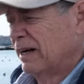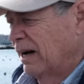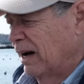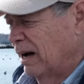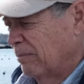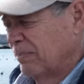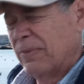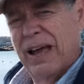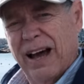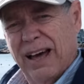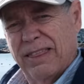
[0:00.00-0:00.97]
Um,
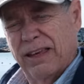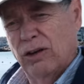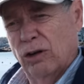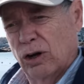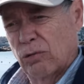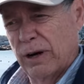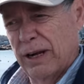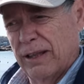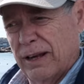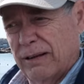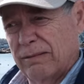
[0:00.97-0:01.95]
I think you'll agree
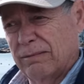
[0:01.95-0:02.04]
that,